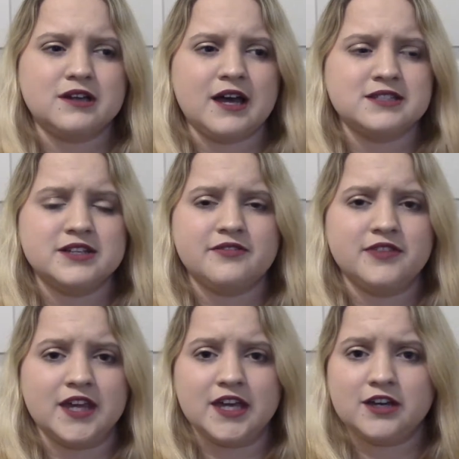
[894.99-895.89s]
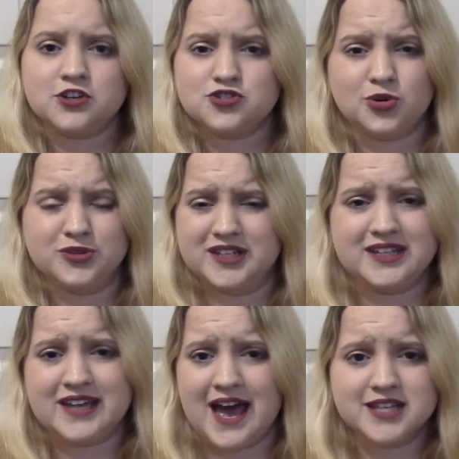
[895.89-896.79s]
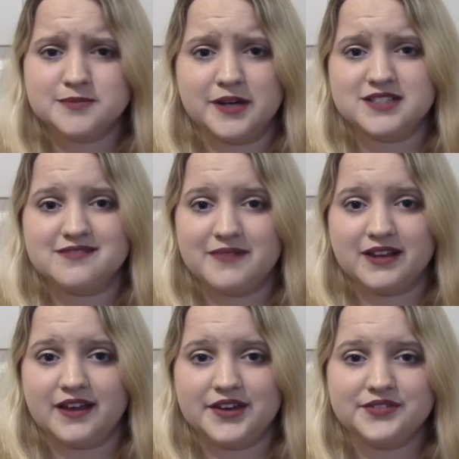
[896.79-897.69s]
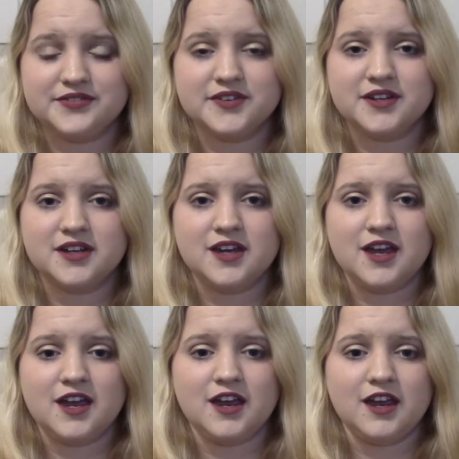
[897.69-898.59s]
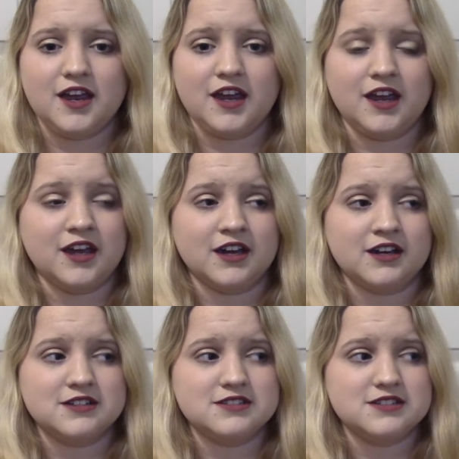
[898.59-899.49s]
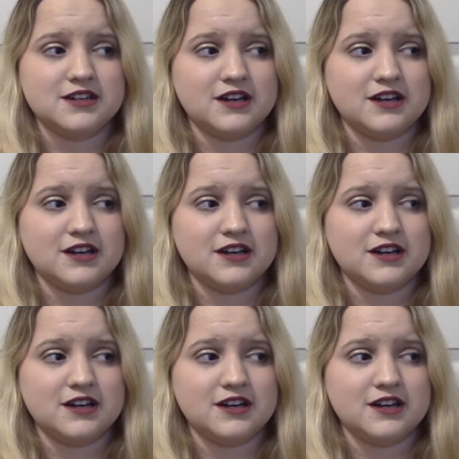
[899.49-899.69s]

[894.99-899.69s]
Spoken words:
as if they controlled any aspect of my life. And